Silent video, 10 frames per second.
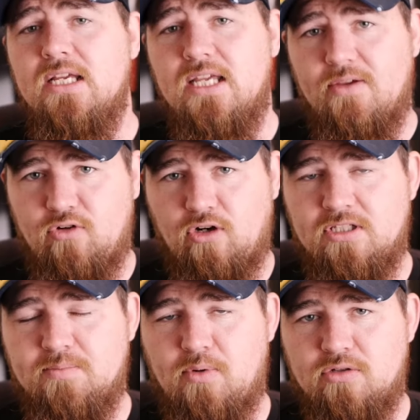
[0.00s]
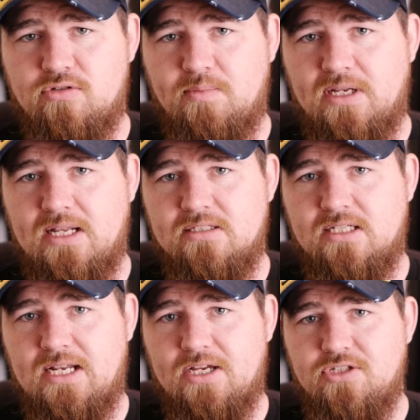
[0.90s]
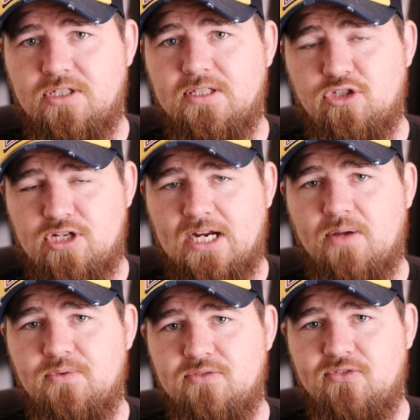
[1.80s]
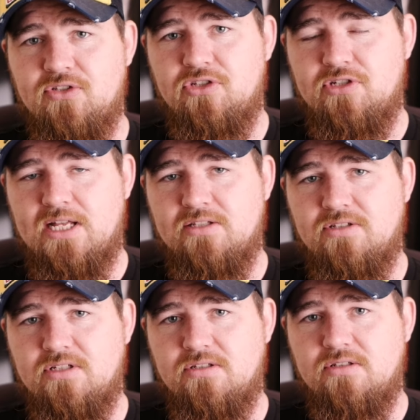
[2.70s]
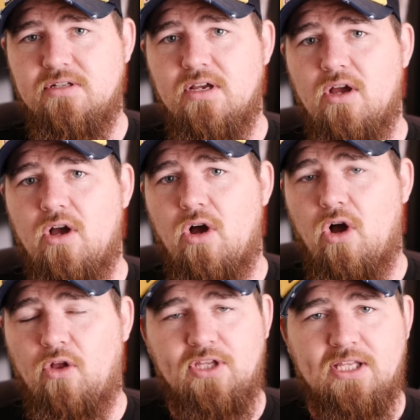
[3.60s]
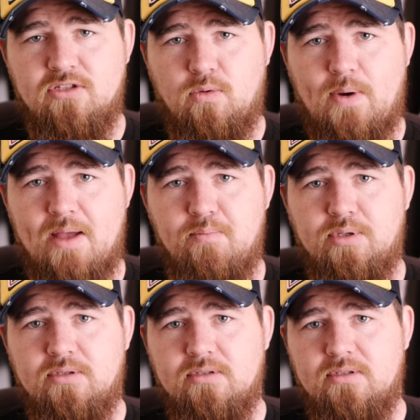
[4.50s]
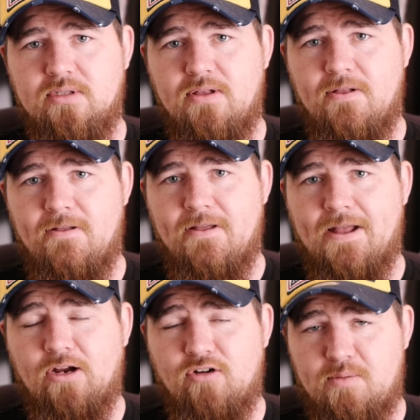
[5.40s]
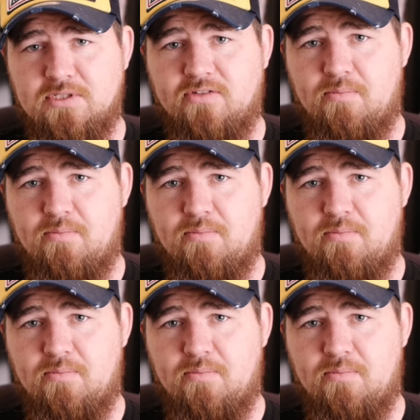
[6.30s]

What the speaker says: If you're looking to bolster up your lens collection, then check out these vintage lenses on the interweb and grab yourself